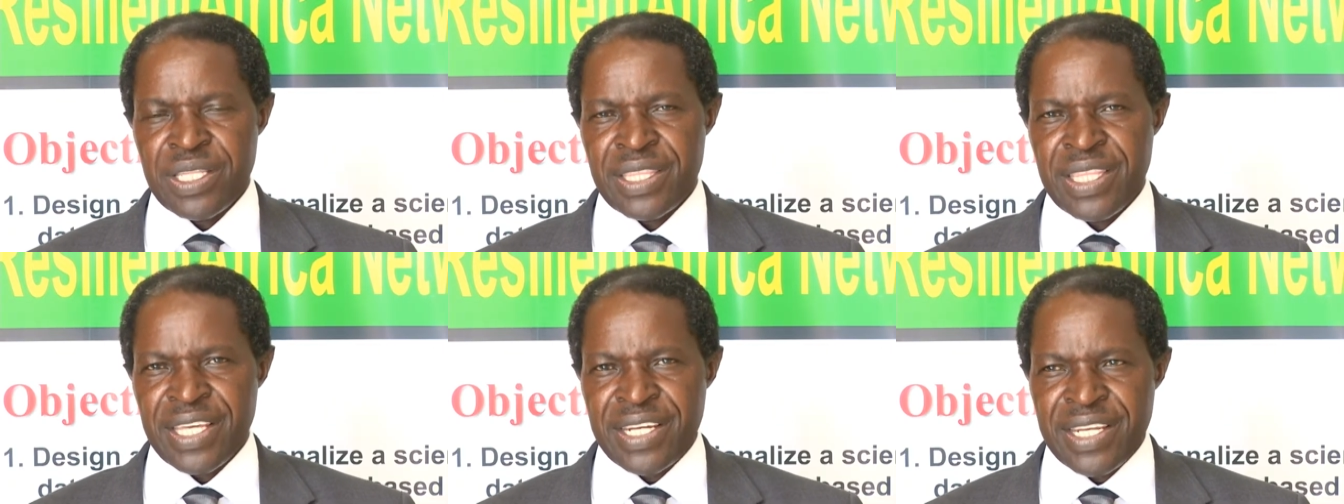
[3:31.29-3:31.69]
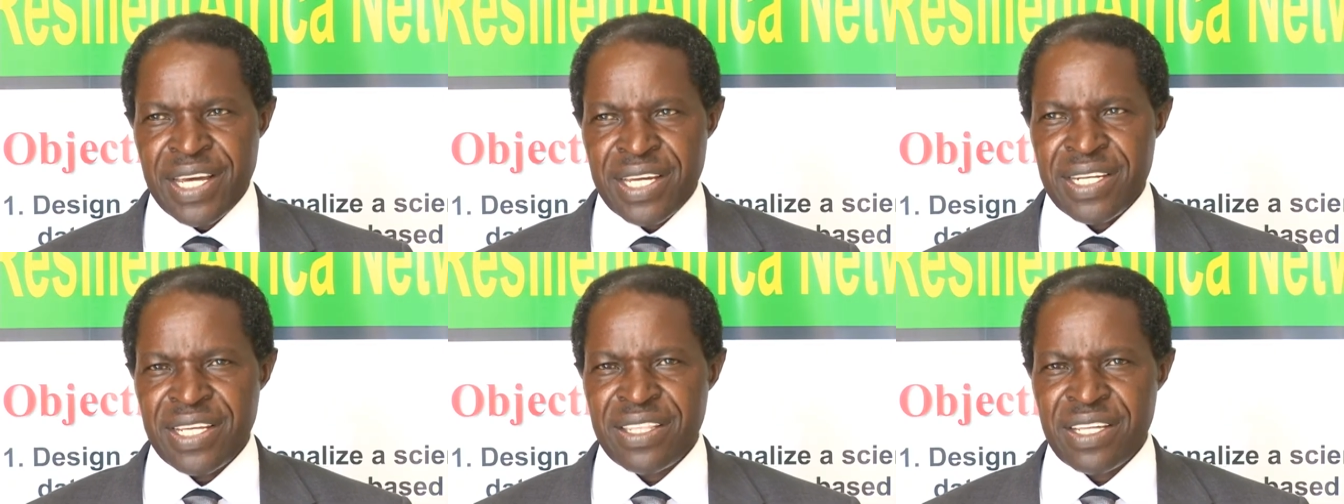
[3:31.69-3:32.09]
the
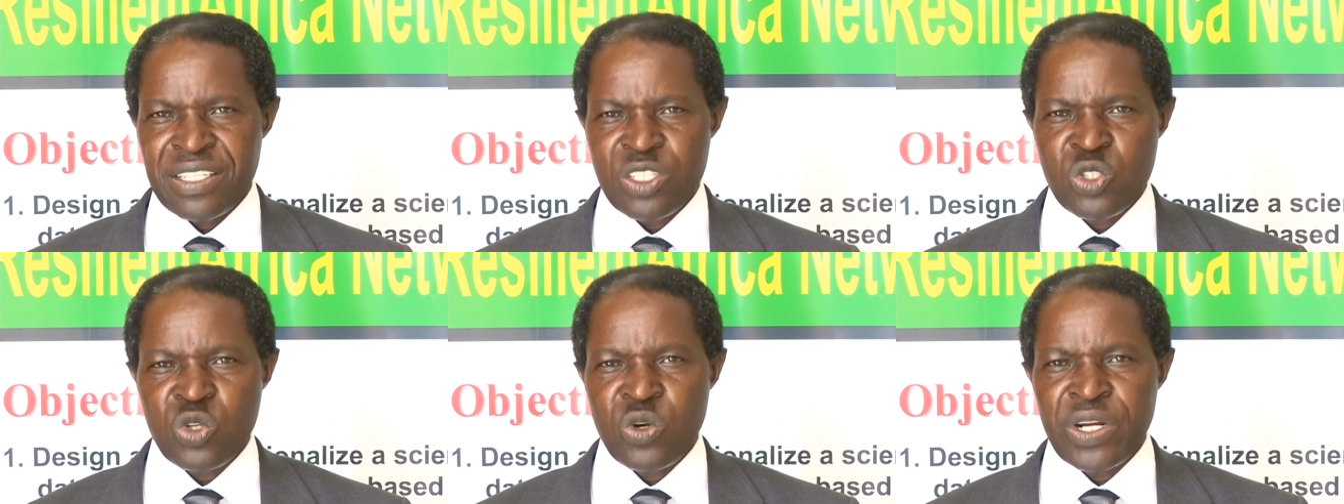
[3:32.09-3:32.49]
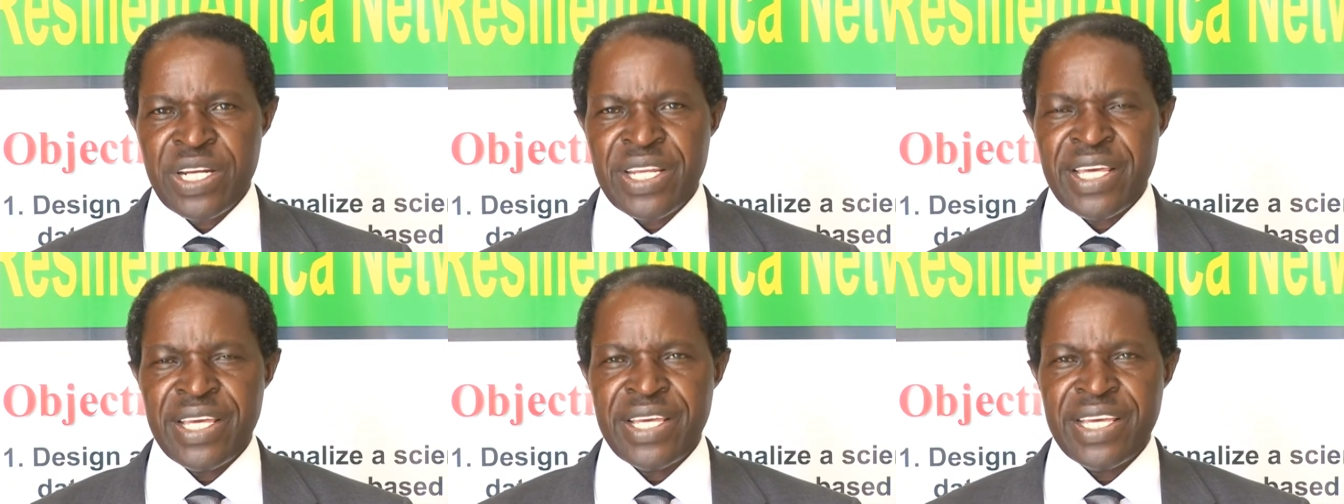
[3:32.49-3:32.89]
data that is
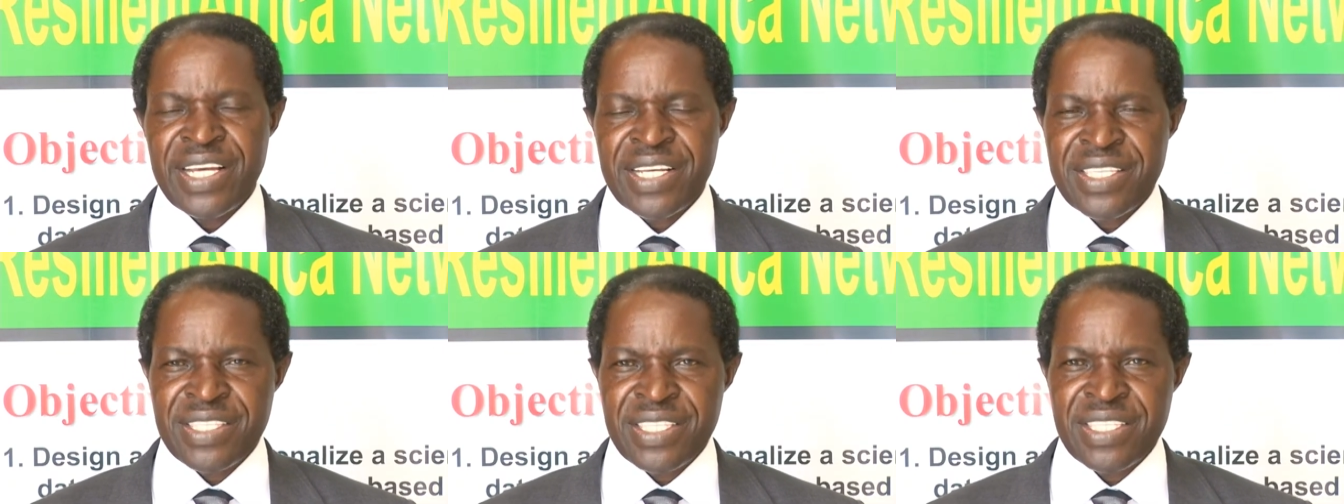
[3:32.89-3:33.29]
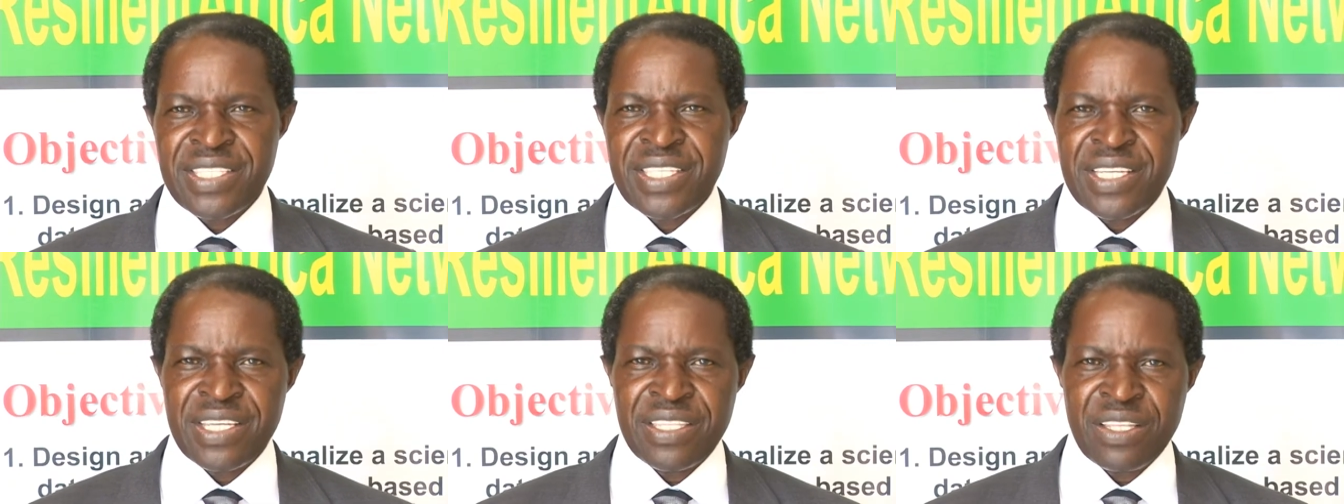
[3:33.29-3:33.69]
already
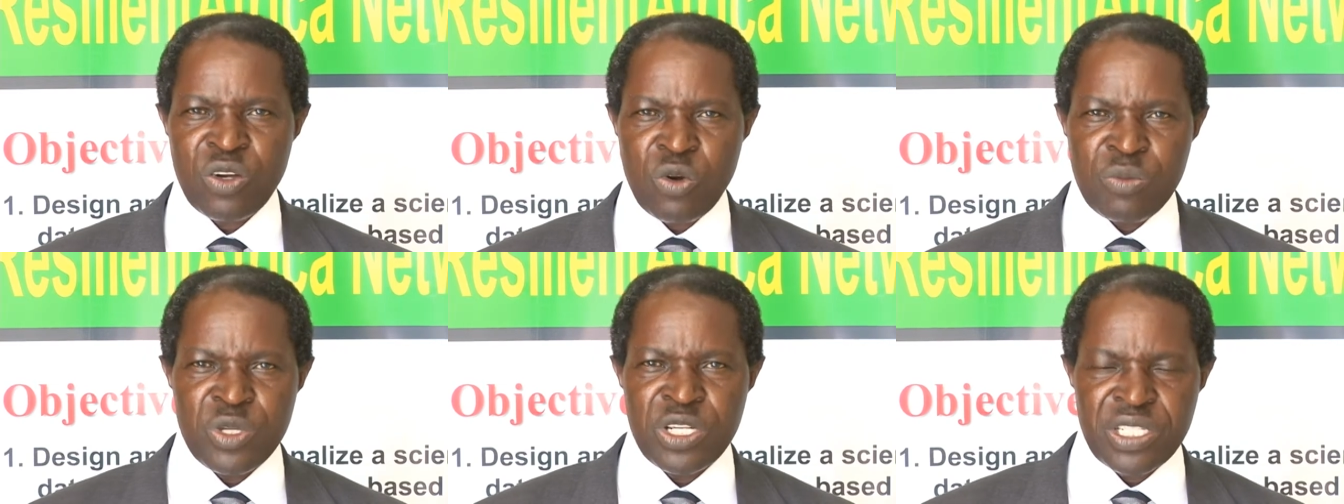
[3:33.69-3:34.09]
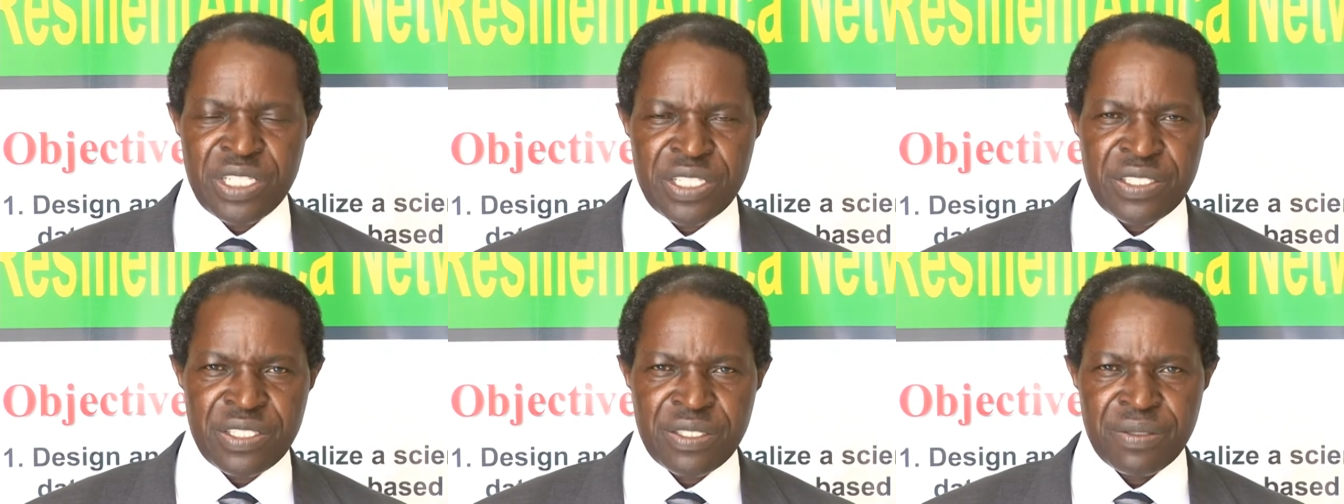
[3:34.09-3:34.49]
existing in the
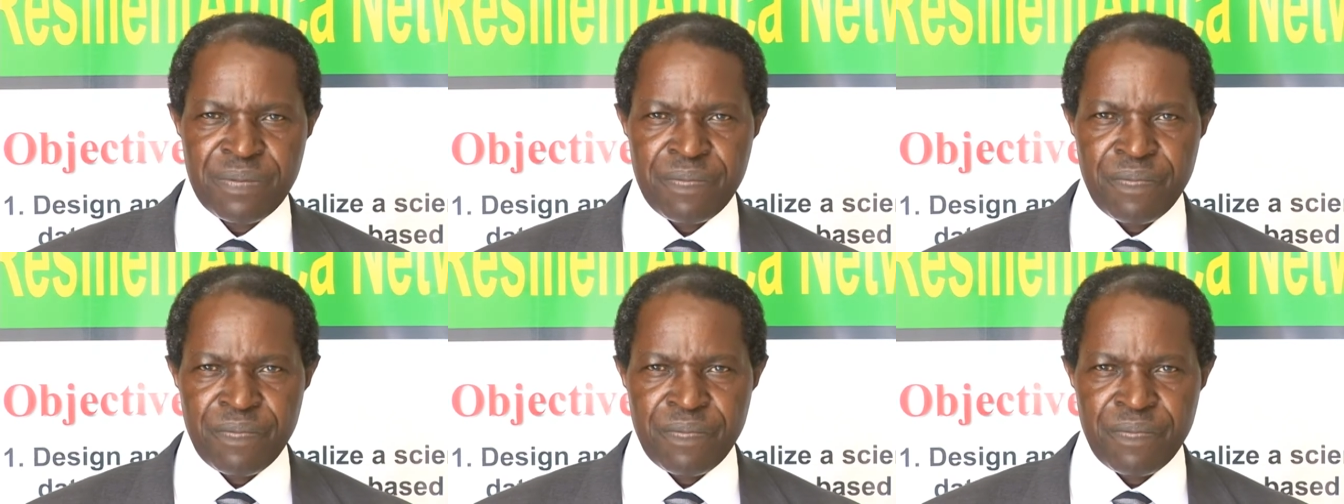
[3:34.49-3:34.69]
communities.